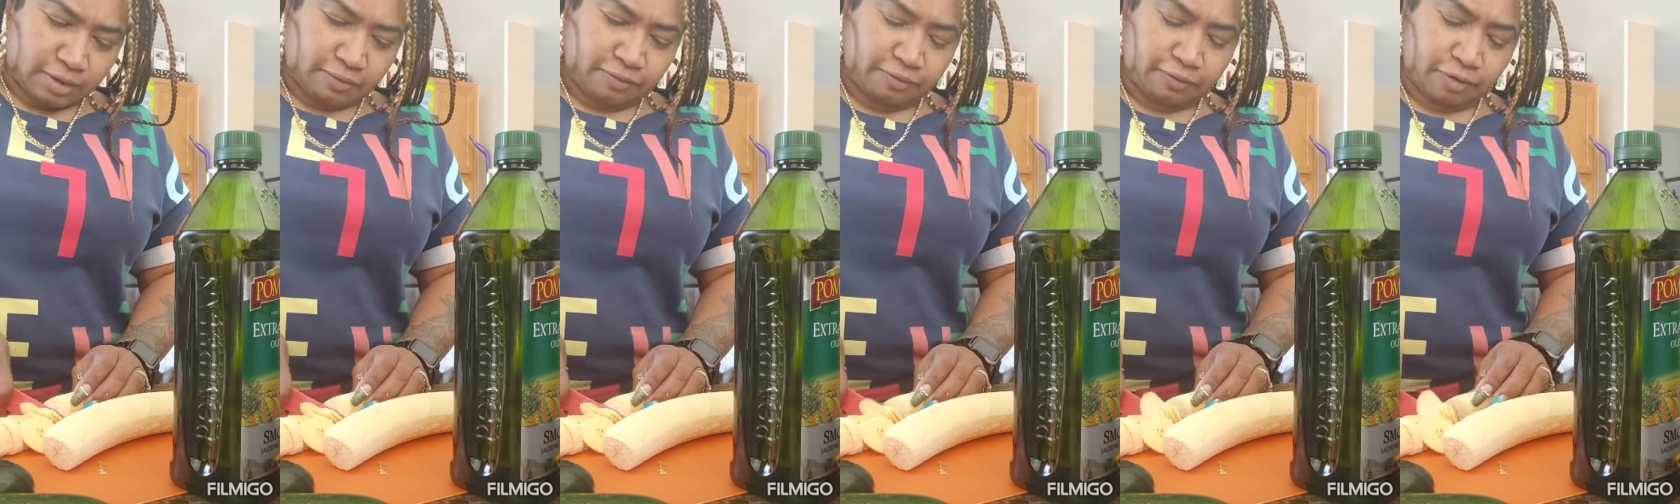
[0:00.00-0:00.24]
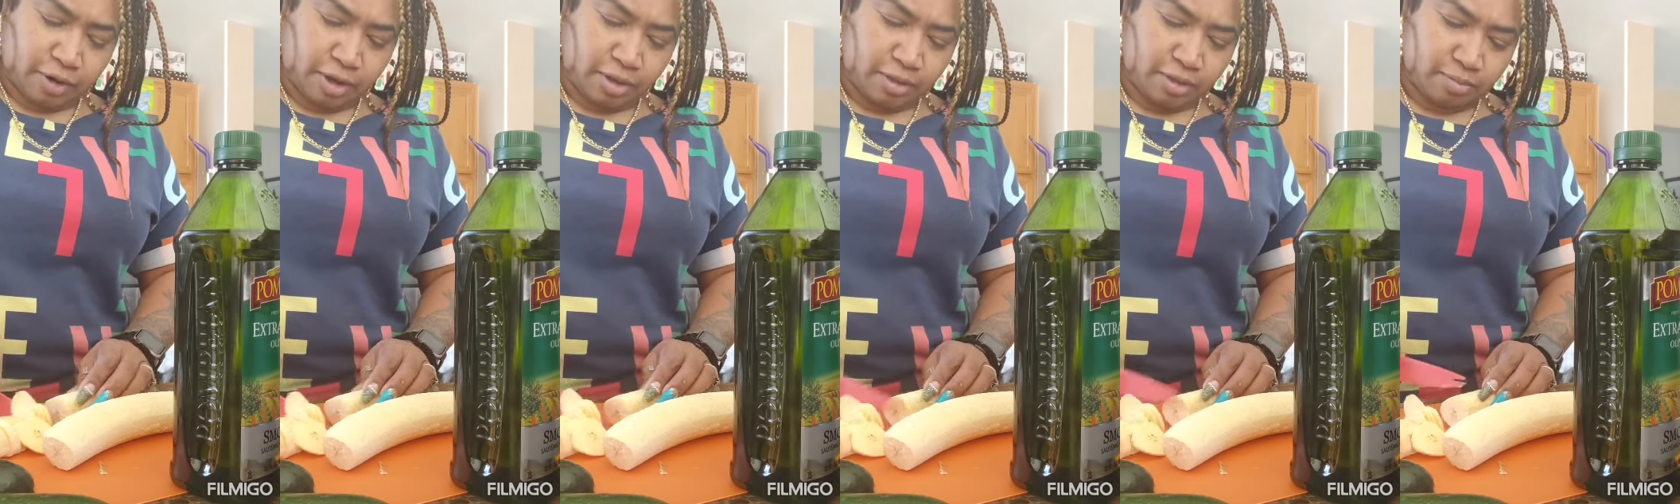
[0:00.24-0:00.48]
I
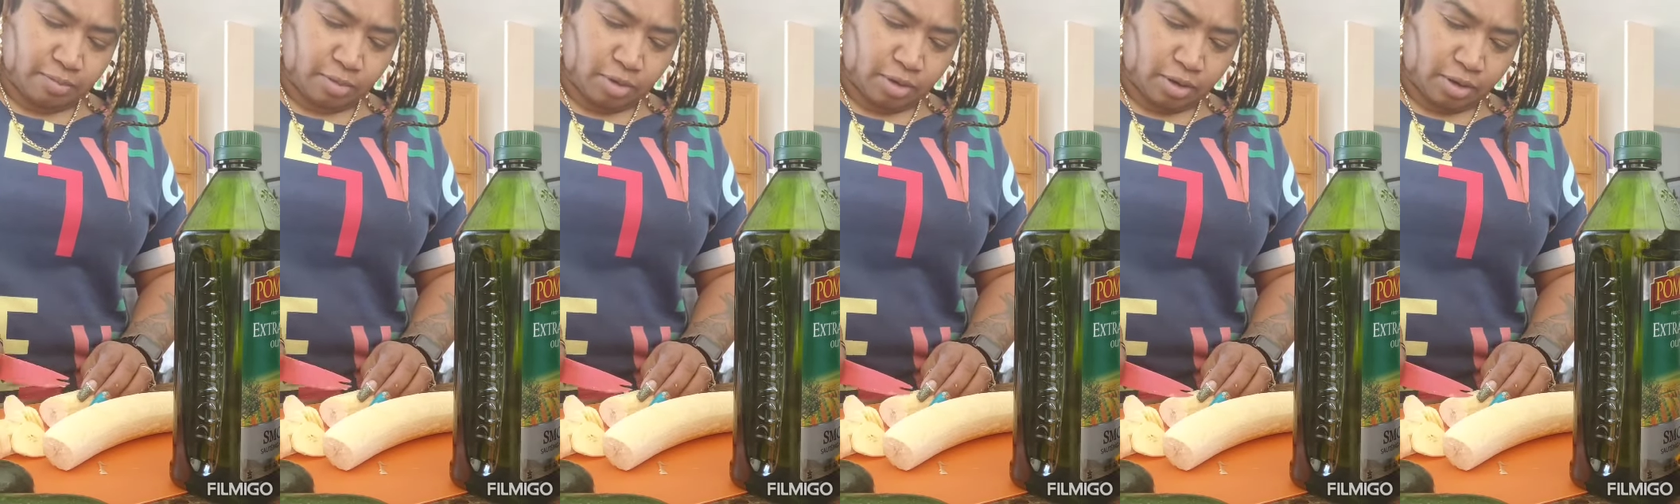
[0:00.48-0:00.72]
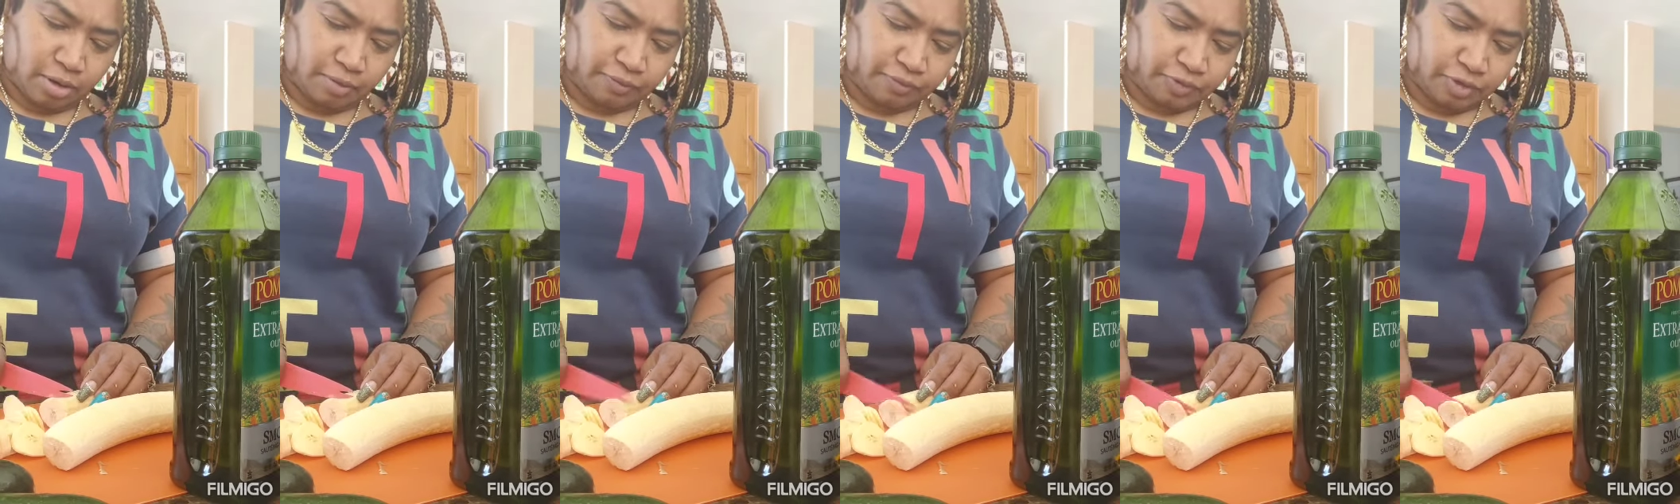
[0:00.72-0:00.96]
fry them
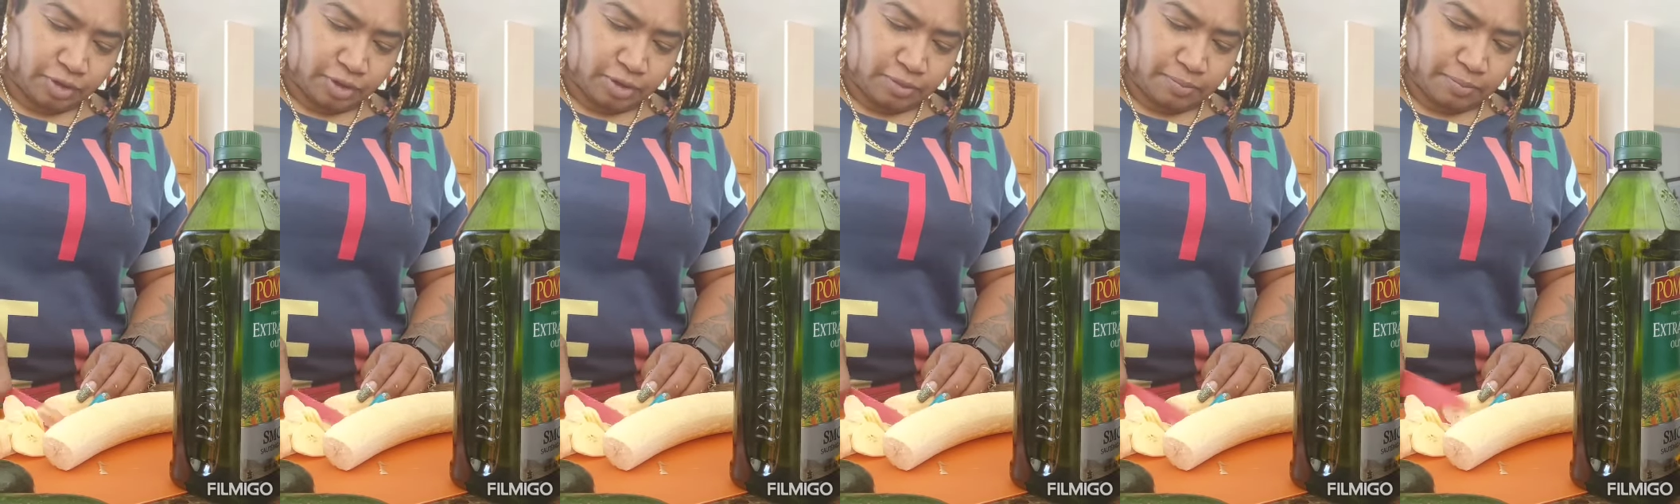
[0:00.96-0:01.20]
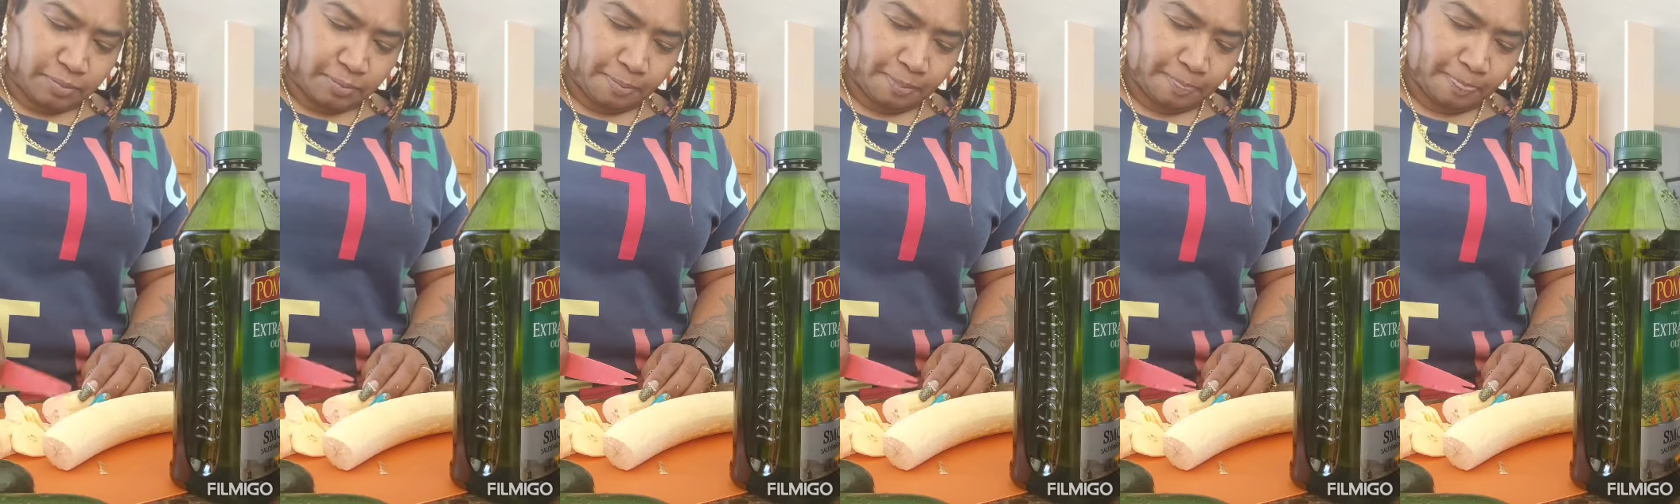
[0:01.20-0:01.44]

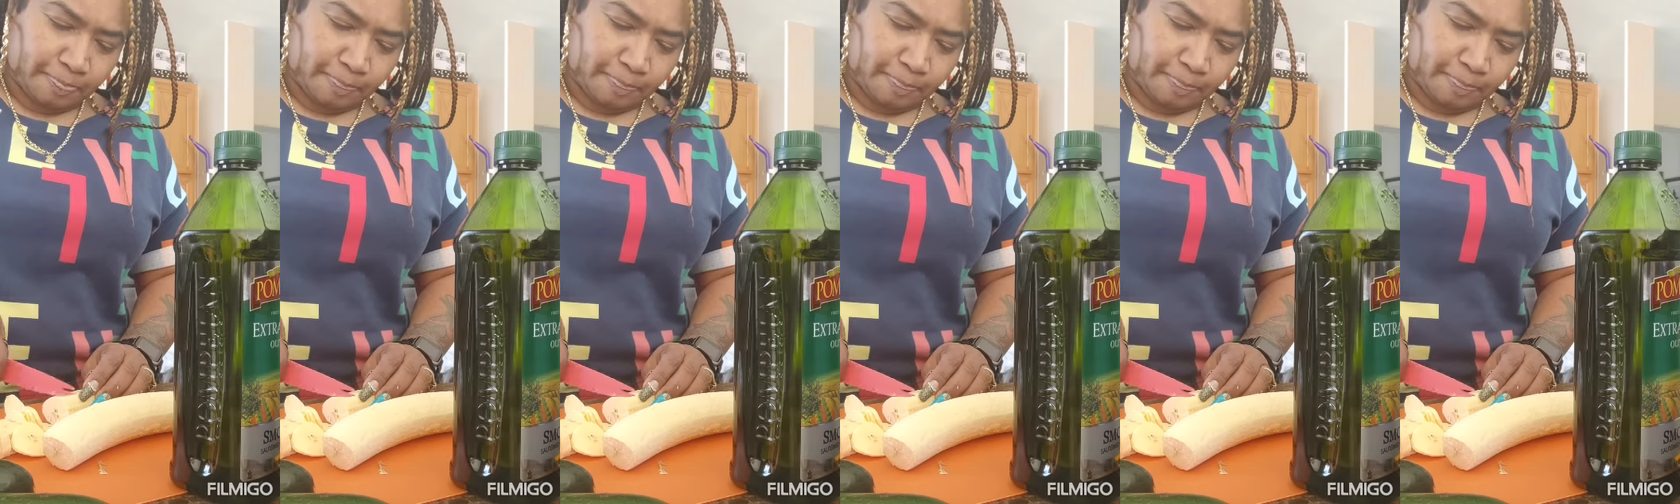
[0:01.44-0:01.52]
often,